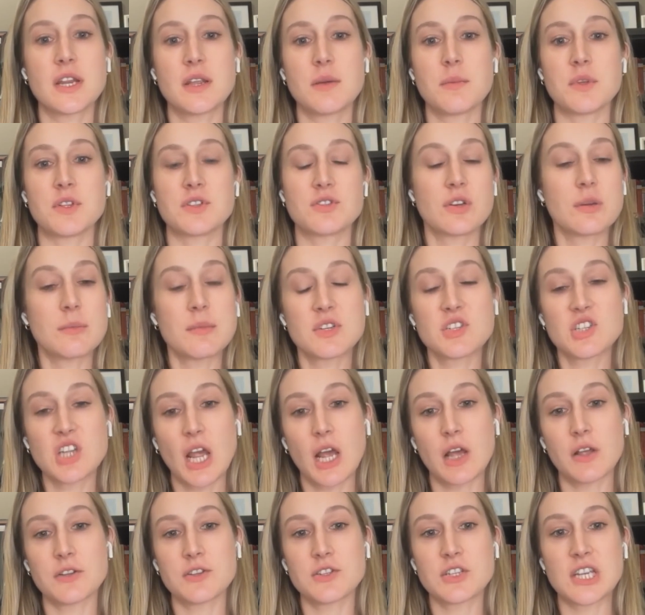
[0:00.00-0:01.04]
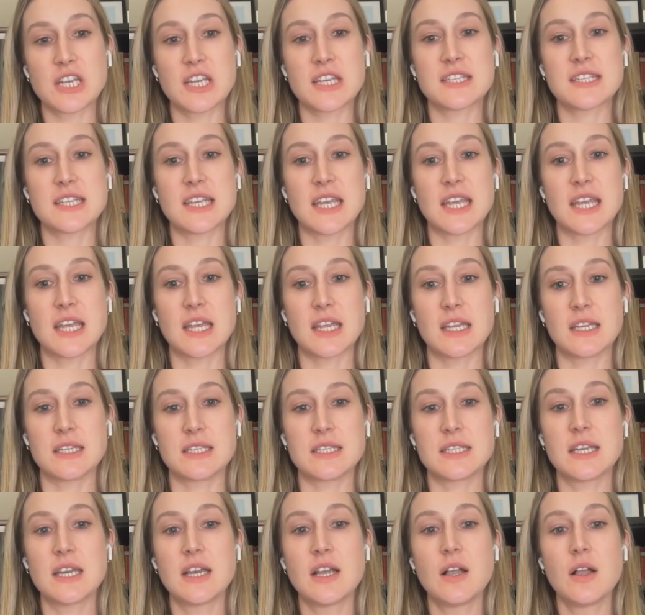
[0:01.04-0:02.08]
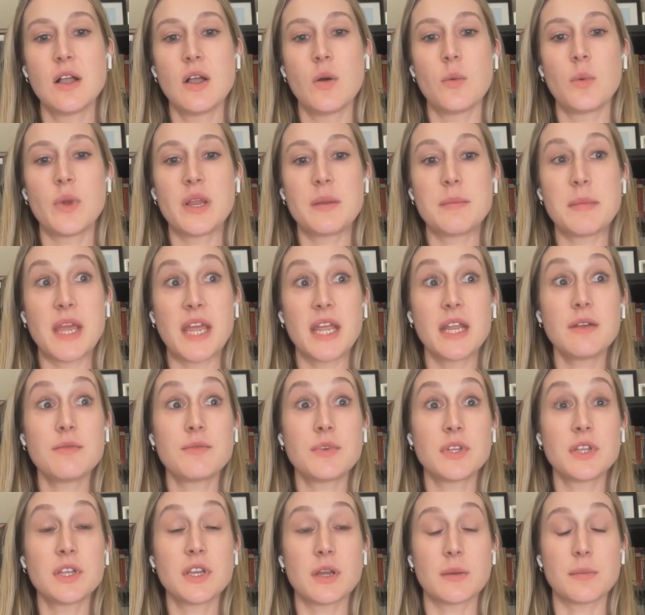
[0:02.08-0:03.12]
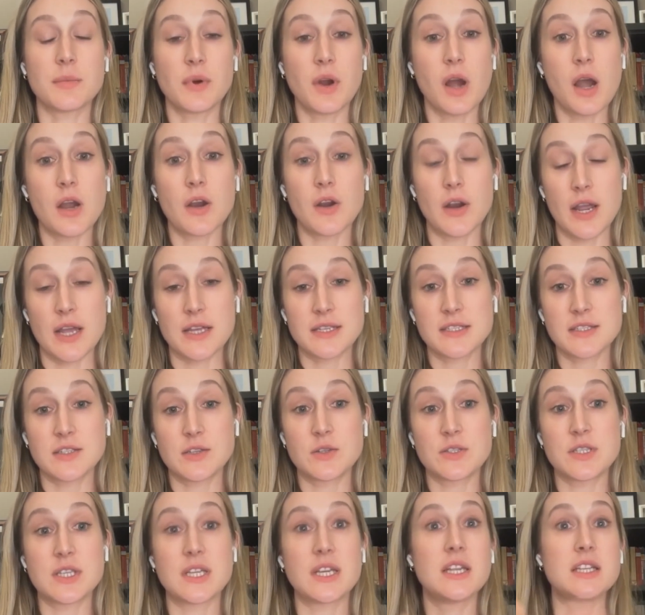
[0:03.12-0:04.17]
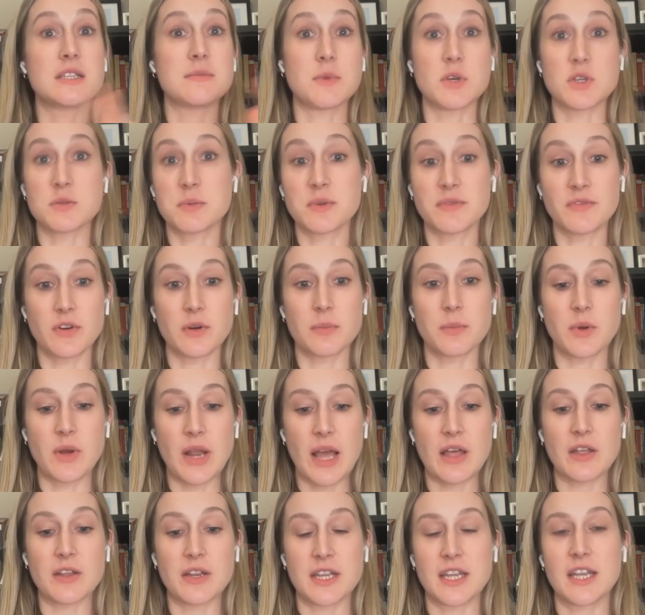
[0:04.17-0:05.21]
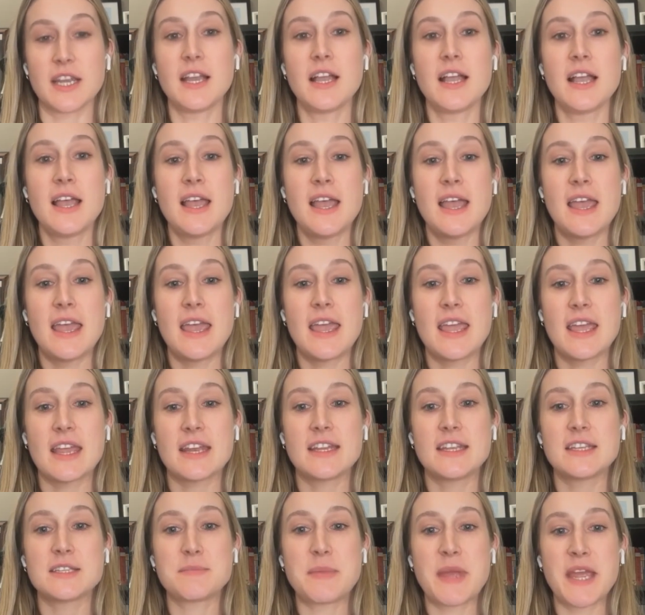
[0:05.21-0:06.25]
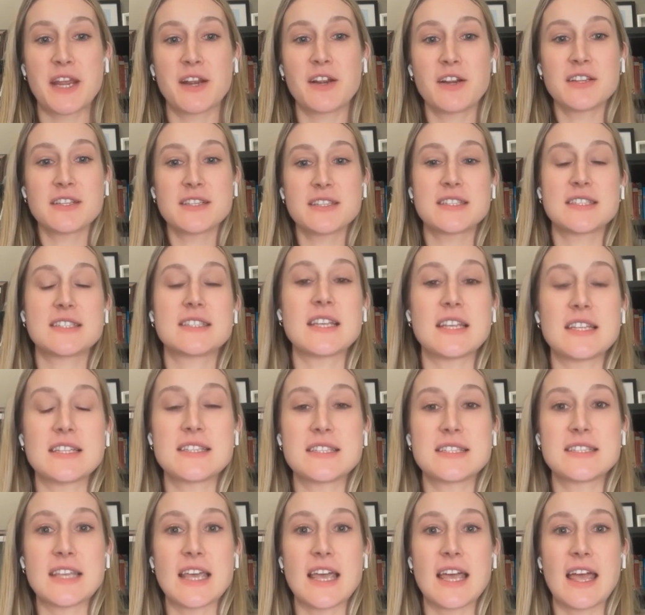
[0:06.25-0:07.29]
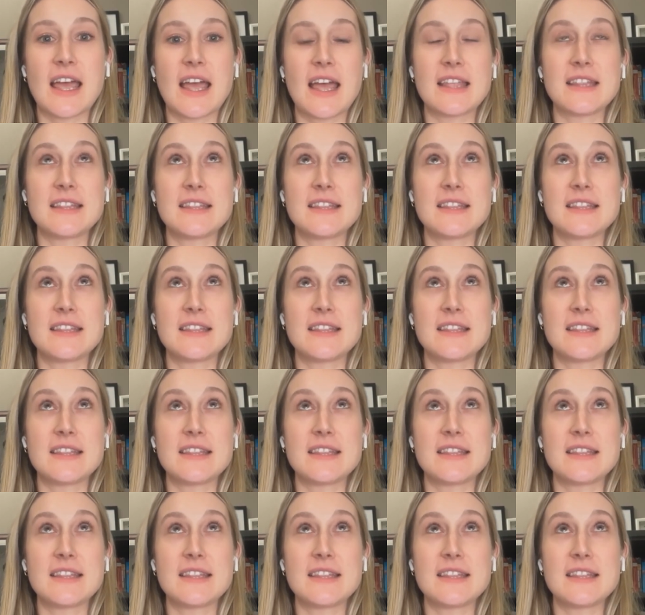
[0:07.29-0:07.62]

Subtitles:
thinning with treatment challenges, and we made really good progress using his most preferred modality. And his parents said